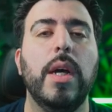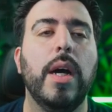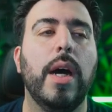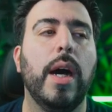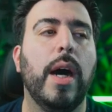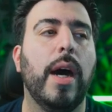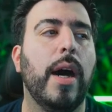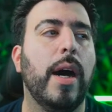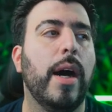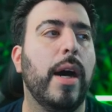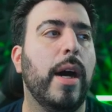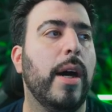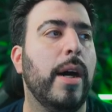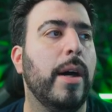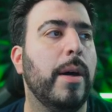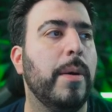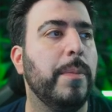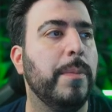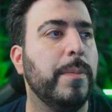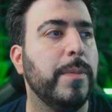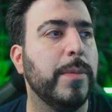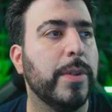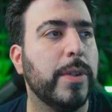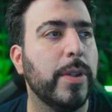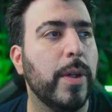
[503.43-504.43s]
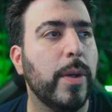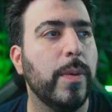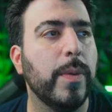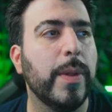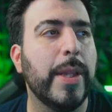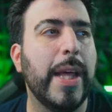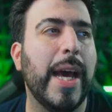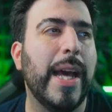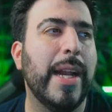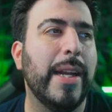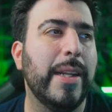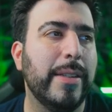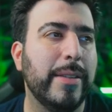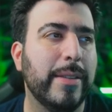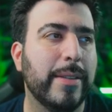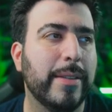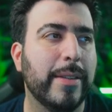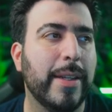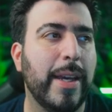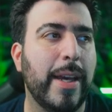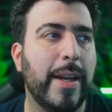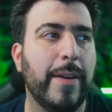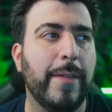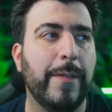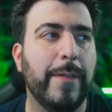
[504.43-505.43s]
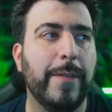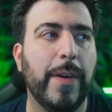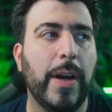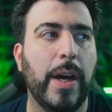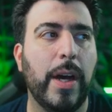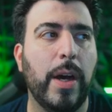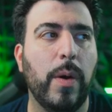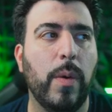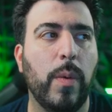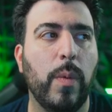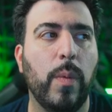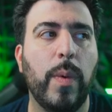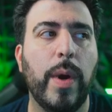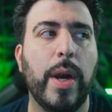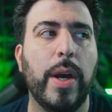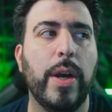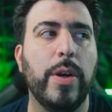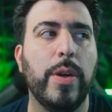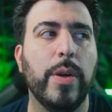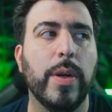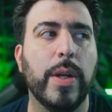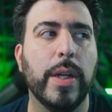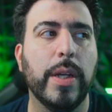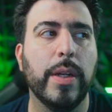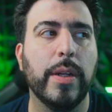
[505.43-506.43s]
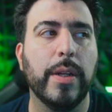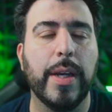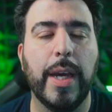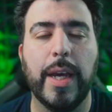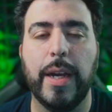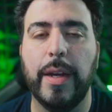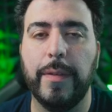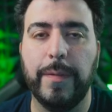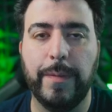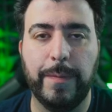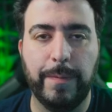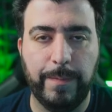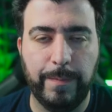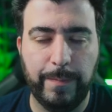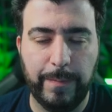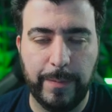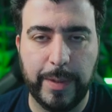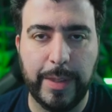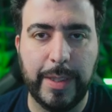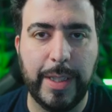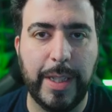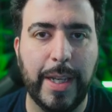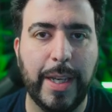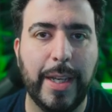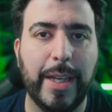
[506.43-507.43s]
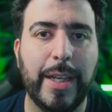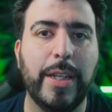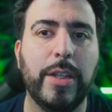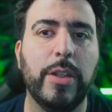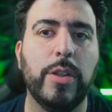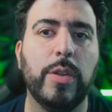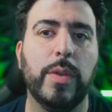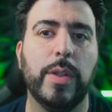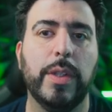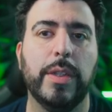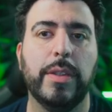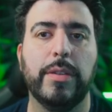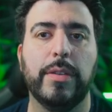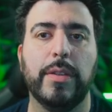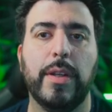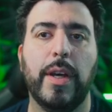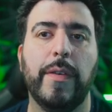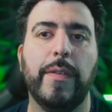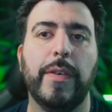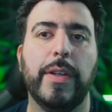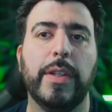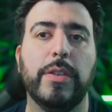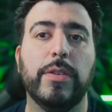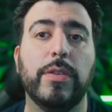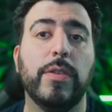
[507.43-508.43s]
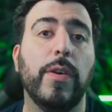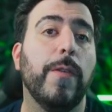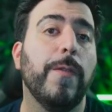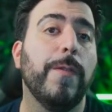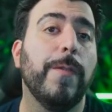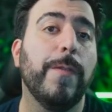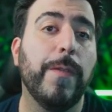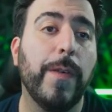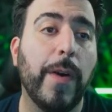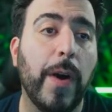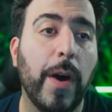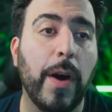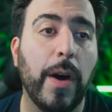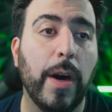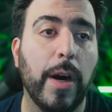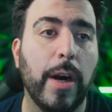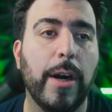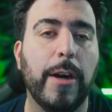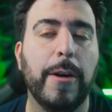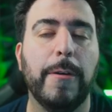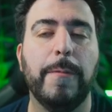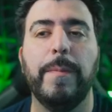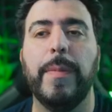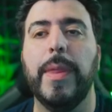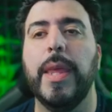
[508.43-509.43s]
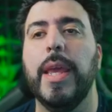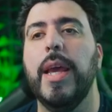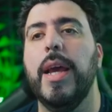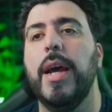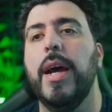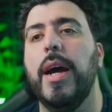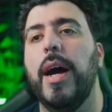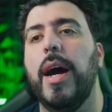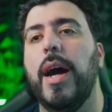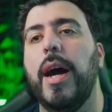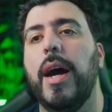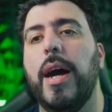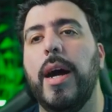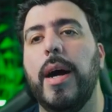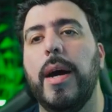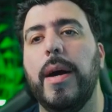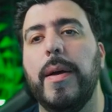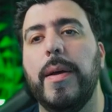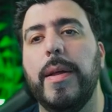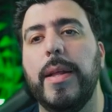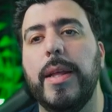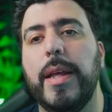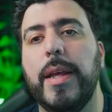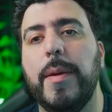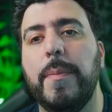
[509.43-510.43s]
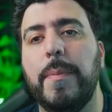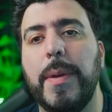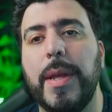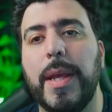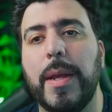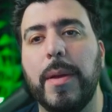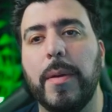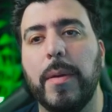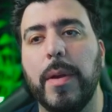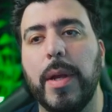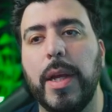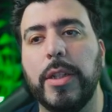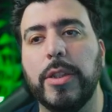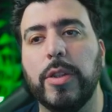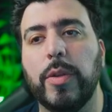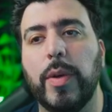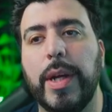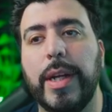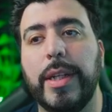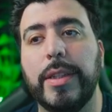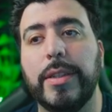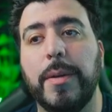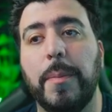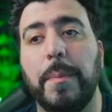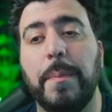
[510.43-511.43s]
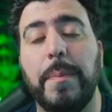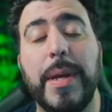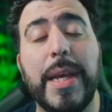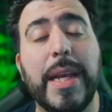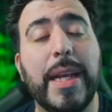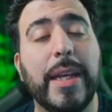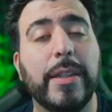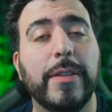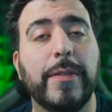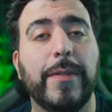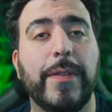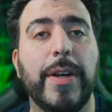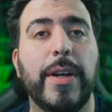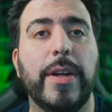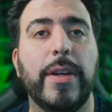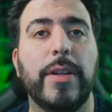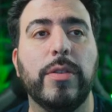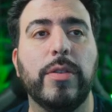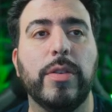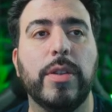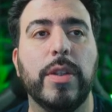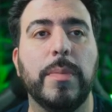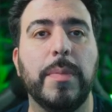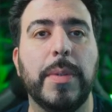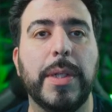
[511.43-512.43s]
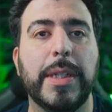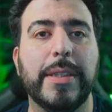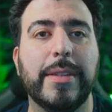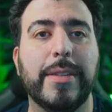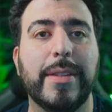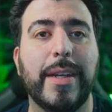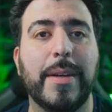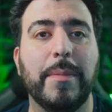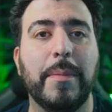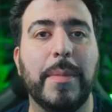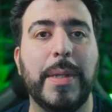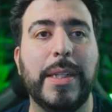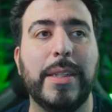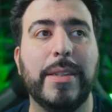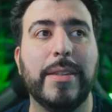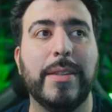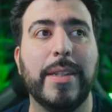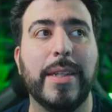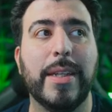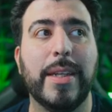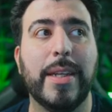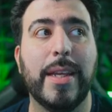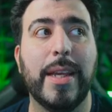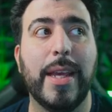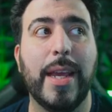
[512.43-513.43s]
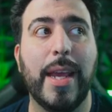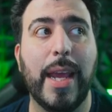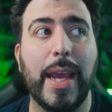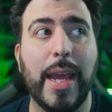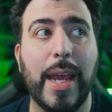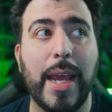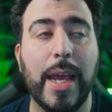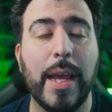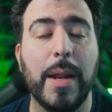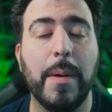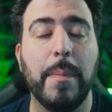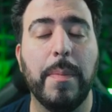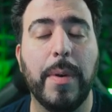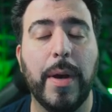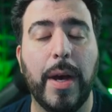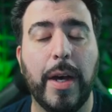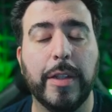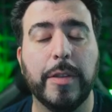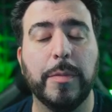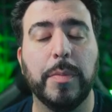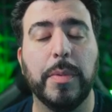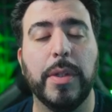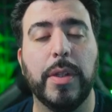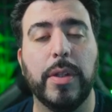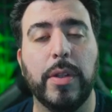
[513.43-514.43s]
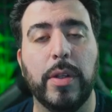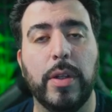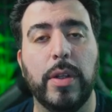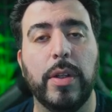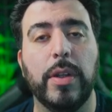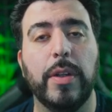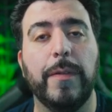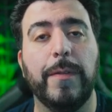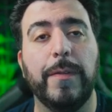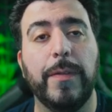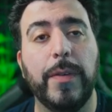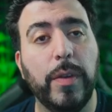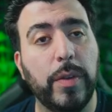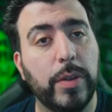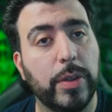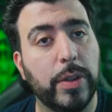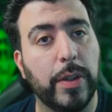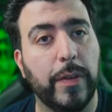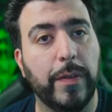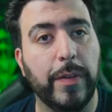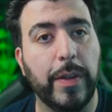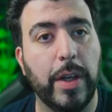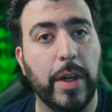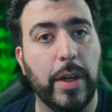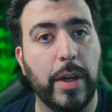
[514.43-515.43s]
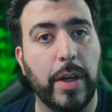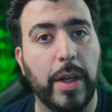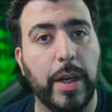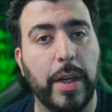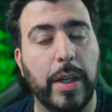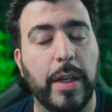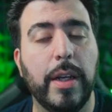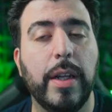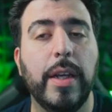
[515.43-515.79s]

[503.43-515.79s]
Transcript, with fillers: Um, so that is kind of uh, where you can kind of see a hindrance of it so far. Uh, it being integrated into Bing is very interesting because that means it can possibly learn the future of the internet